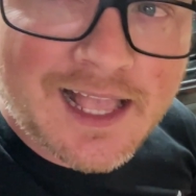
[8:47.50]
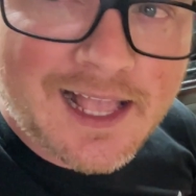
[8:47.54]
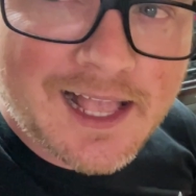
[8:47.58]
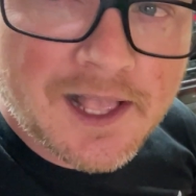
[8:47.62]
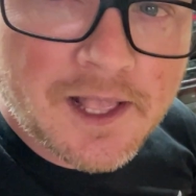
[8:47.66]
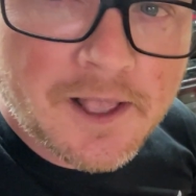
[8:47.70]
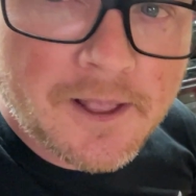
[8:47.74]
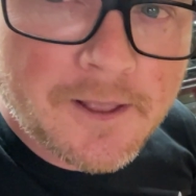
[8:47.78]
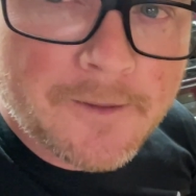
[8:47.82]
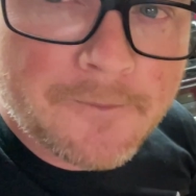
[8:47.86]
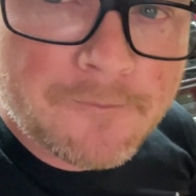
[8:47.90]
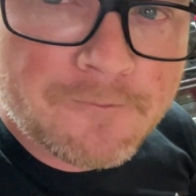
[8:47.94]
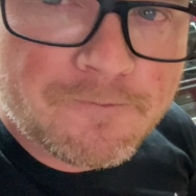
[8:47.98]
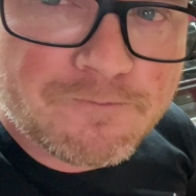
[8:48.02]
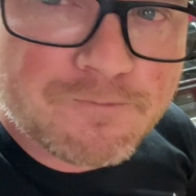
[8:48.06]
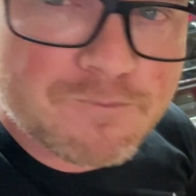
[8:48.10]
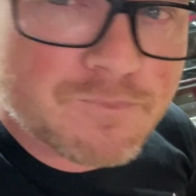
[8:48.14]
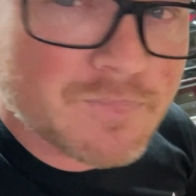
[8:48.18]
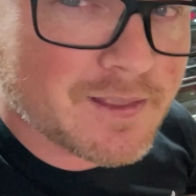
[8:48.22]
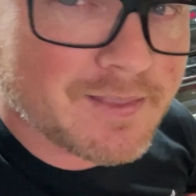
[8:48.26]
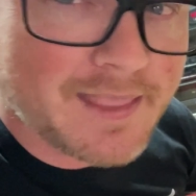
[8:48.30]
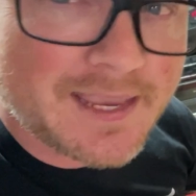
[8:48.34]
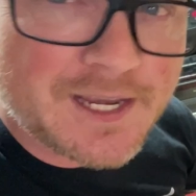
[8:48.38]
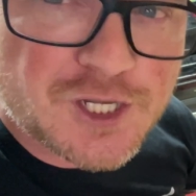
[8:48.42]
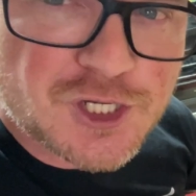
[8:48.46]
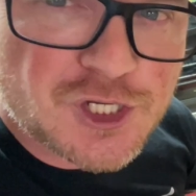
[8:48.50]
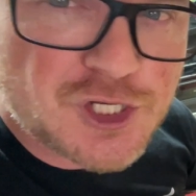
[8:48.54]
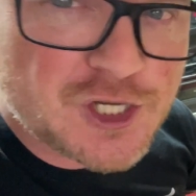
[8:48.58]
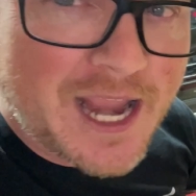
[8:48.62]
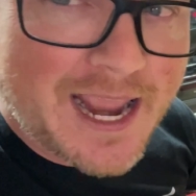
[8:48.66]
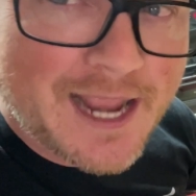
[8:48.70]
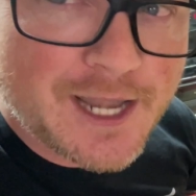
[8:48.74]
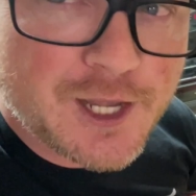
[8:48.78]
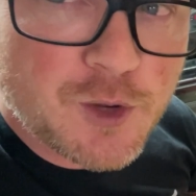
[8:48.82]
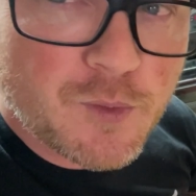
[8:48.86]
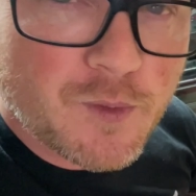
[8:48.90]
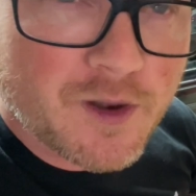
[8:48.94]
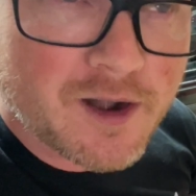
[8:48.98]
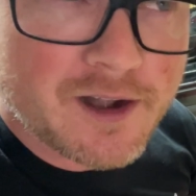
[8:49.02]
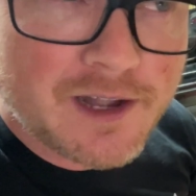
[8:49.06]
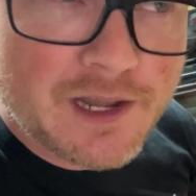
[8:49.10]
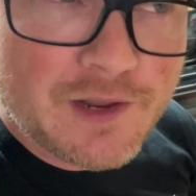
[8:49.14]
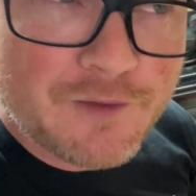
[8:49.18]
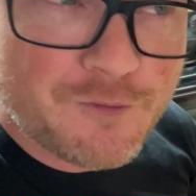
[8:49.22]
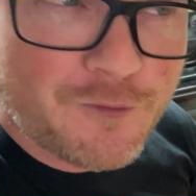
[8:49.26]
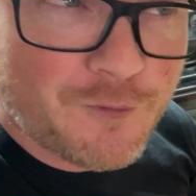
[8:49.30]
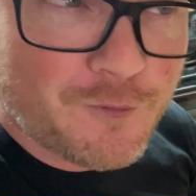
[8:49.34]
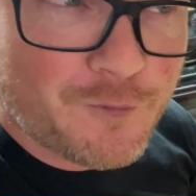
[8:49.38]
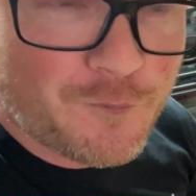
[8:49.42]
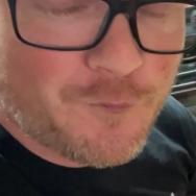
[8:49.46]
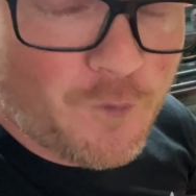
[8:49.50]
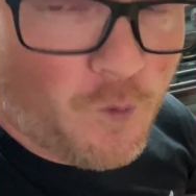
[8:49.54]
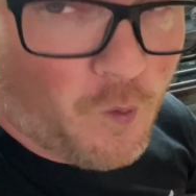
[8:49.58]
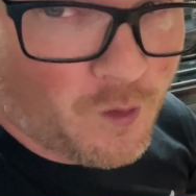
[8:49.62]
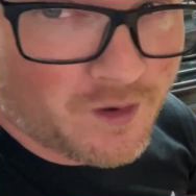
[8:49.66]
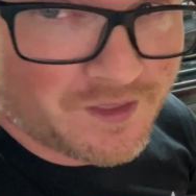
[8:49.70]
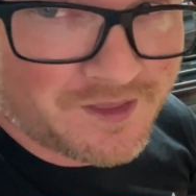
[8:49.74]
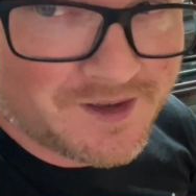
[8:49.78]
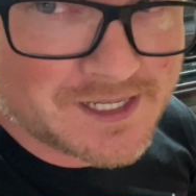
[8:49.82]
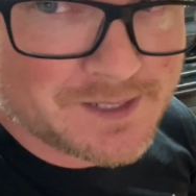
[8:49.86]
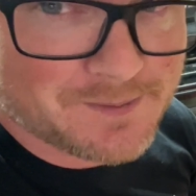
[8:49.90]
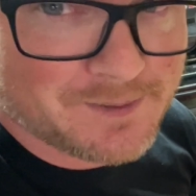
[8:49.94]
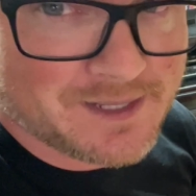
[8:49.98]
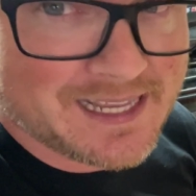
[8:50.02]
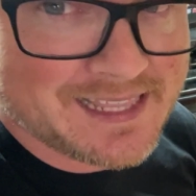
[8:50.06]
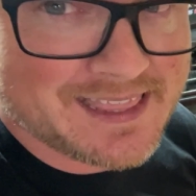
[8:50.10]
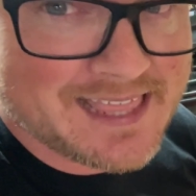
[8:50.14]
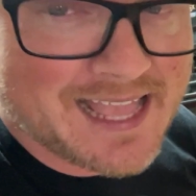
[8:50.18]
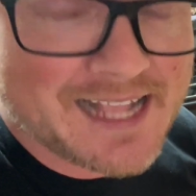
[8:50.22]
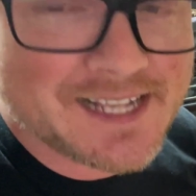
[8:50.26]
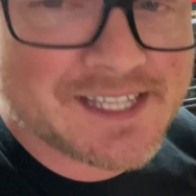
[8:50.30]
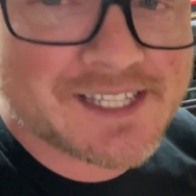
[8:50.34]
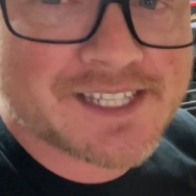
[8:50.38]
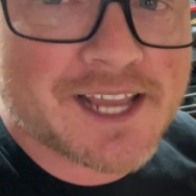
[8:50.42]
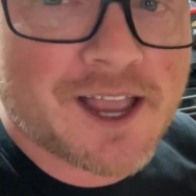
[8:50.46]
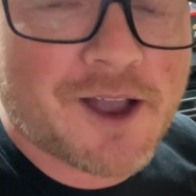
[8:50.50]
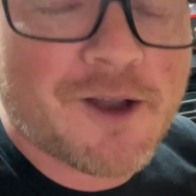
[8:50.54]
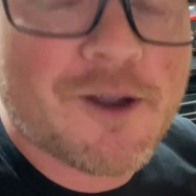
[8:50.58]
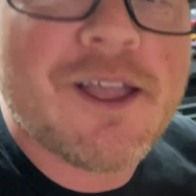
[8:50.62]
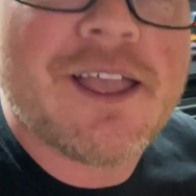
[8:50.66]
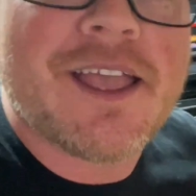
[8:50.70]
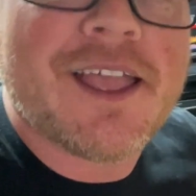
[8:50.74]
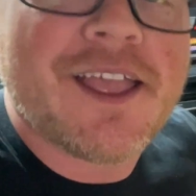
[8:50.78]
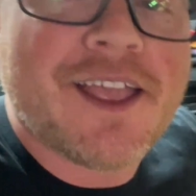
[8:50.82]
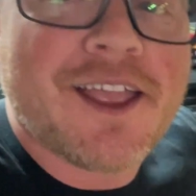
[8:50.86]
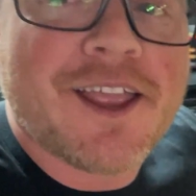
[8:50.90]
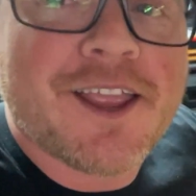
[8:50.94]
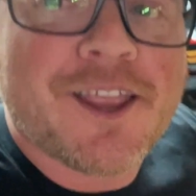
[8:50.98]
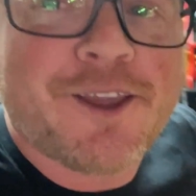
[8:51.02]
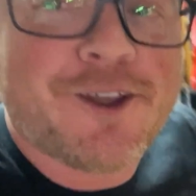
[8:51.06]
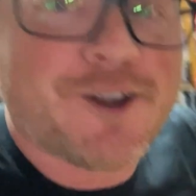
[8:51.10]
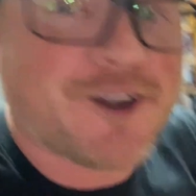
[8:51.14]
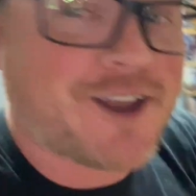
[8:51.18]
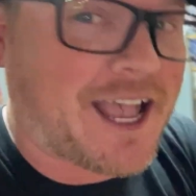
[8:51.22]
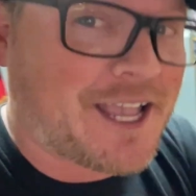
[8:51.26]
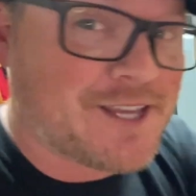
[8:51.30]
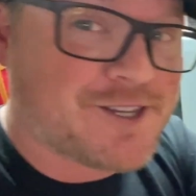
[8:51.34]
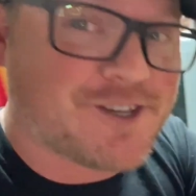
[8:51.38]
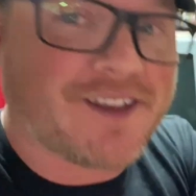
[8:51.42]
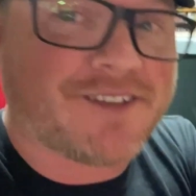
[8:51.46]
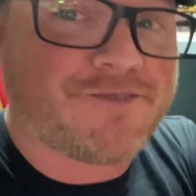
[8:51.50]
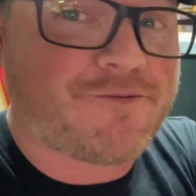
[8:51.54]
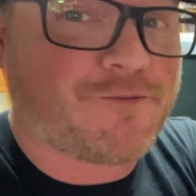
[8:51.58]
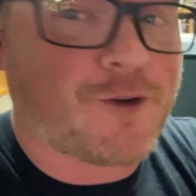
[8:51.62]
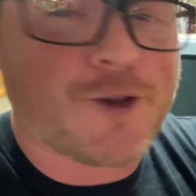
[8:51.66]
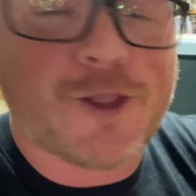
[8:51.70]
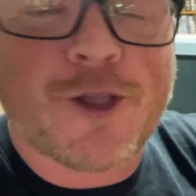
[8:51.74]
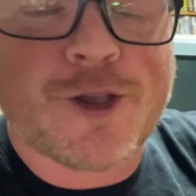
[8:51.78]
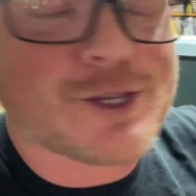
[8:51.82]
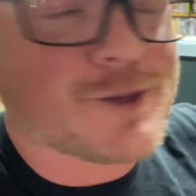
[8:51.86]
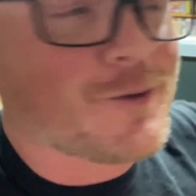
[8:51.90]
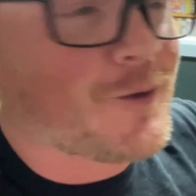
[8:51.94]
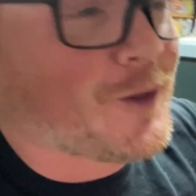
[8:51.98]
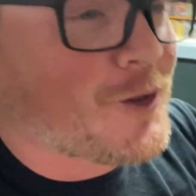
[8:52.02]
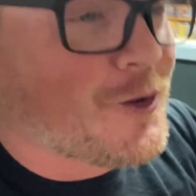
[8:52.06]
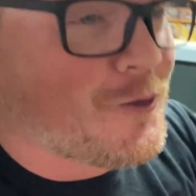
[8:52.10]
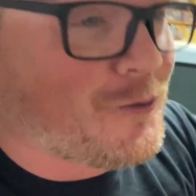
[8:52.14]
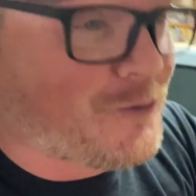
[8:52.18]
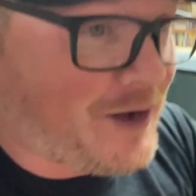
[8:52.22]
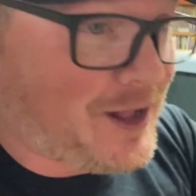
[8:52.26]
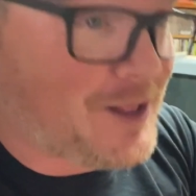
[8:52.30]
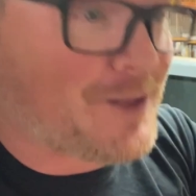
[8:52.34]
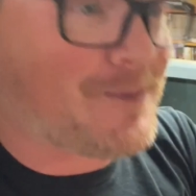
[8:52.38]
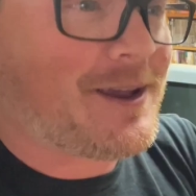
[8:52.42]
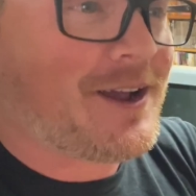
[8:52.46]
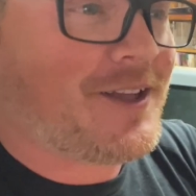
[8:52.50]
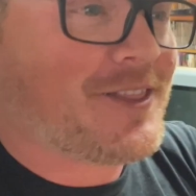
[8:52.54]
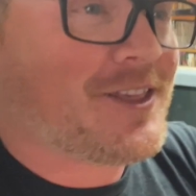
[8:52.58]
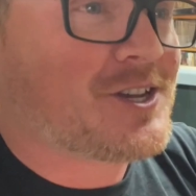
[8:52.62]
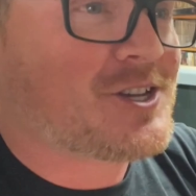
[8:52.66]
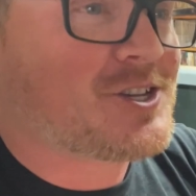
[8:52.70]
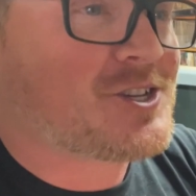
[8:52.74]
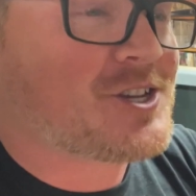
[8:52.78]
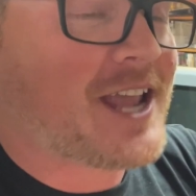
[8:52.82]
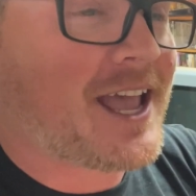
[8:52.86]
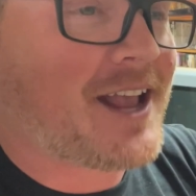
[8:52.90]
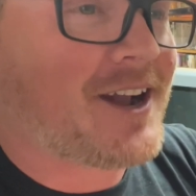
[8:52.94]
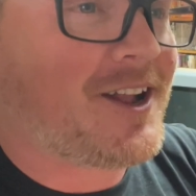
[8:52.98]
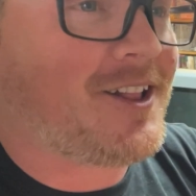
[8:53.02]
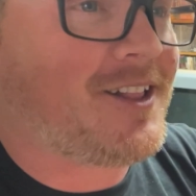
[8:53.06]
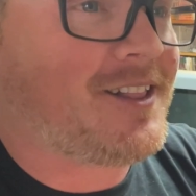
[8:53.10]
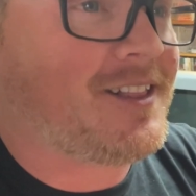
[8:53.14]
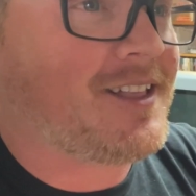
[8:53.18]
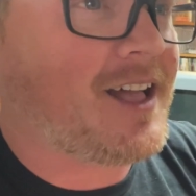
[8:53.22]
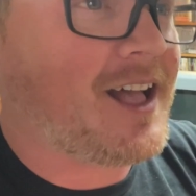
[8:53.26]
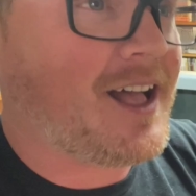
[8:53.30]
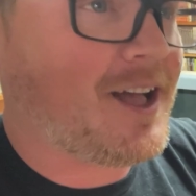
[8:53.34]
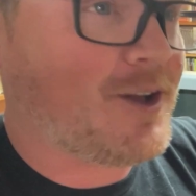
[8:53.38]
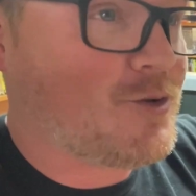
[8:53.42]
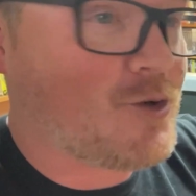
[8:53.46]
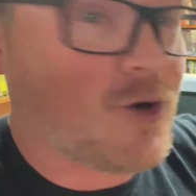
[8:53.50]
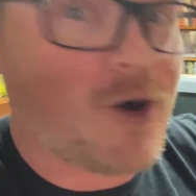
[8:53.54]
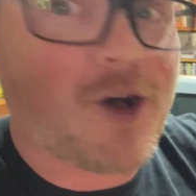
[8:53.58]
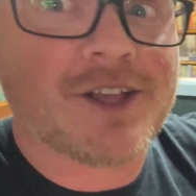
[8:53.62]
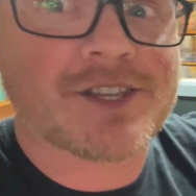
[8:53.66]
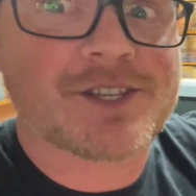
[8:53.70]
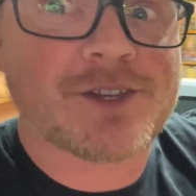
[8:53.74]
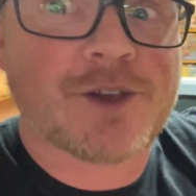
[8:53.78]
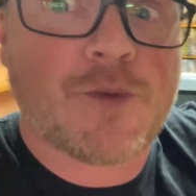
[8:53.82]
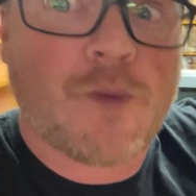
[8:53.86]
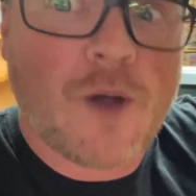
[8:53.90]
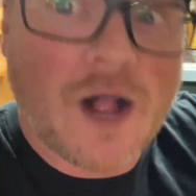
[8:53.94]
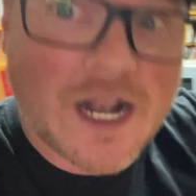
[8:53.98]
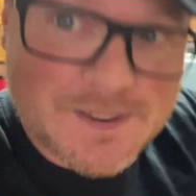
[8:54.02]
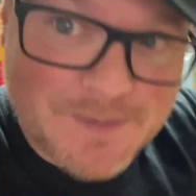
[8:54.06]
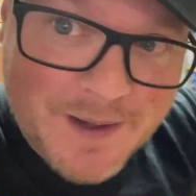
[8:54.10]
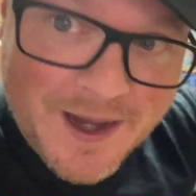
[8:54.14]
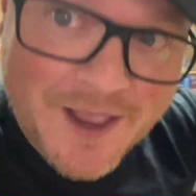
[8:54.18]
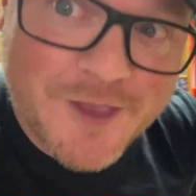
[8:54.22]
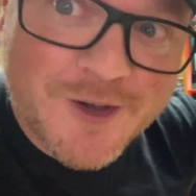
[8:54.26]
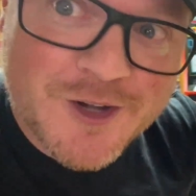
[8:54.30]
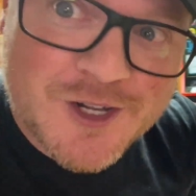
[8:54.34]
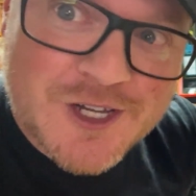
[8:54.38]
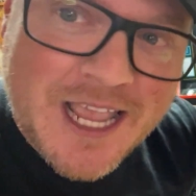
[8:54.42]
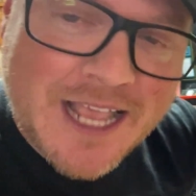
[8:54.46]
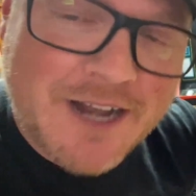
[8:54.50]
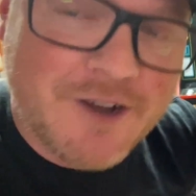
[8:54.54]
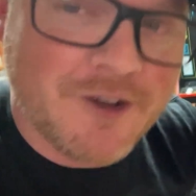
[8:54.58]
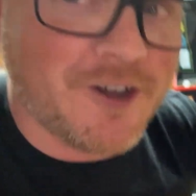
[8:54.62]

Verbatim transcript: um, like January 4th or something like that. So you guys, for those of you who follow me on this channel, uh, who also watch my other channel,